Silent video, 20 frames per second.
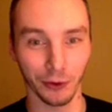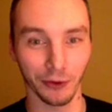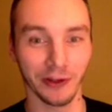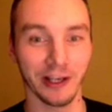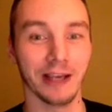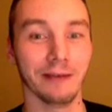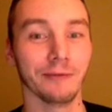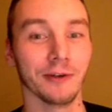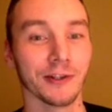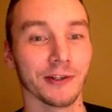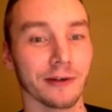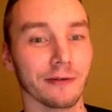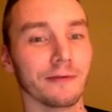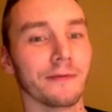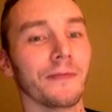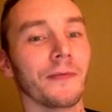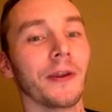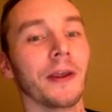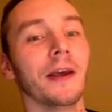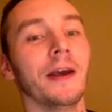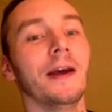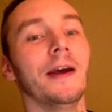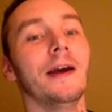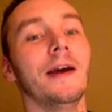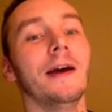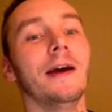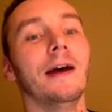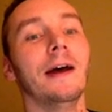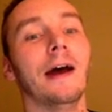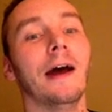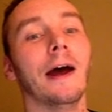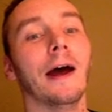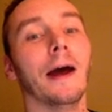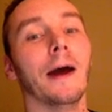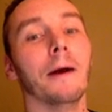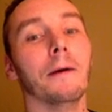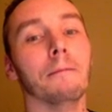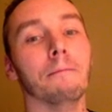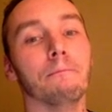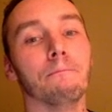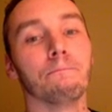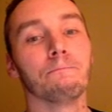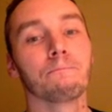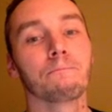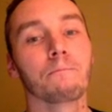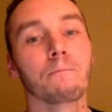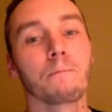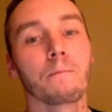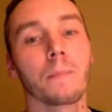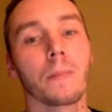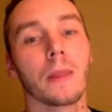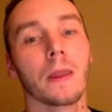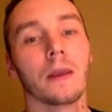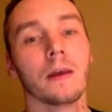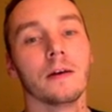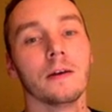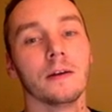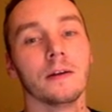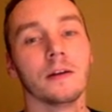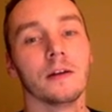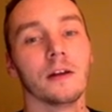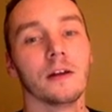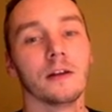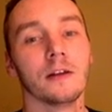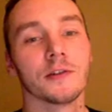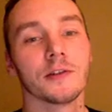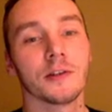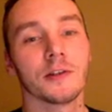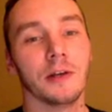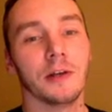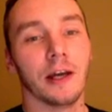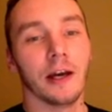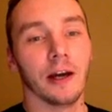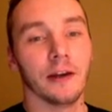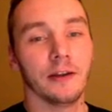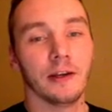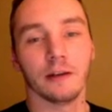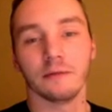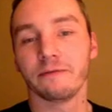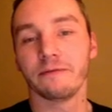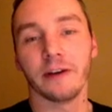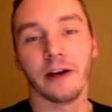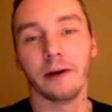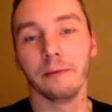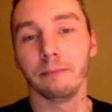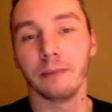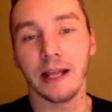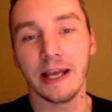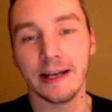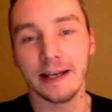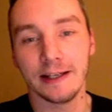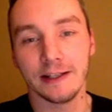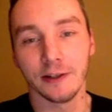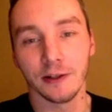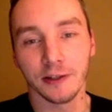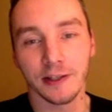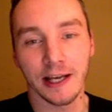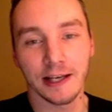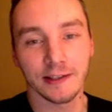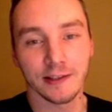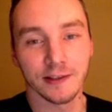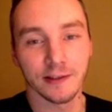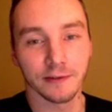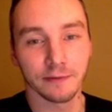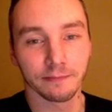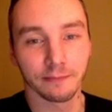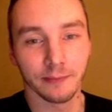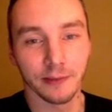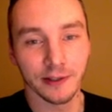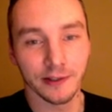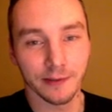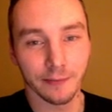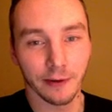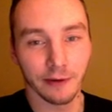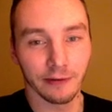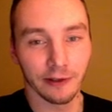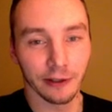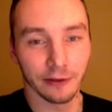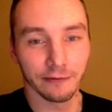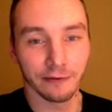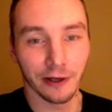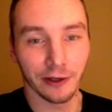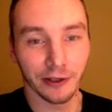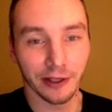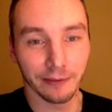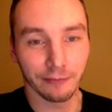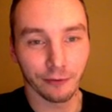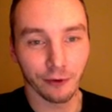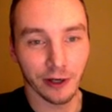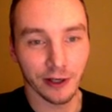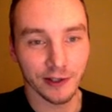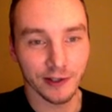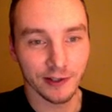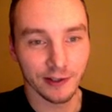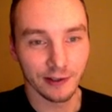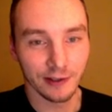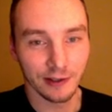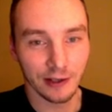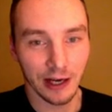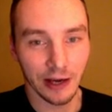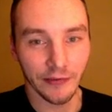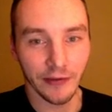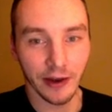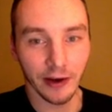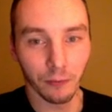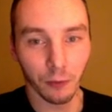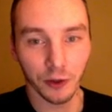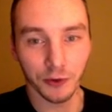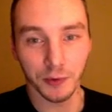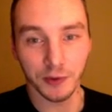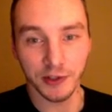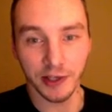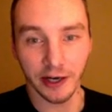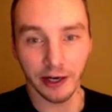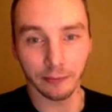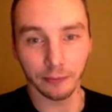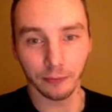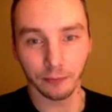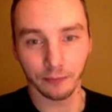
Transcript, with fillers: the game for yourself. Um, so yeah, I think file, playerdata.txt is a, is a perfect good file name for us. And then once we set up,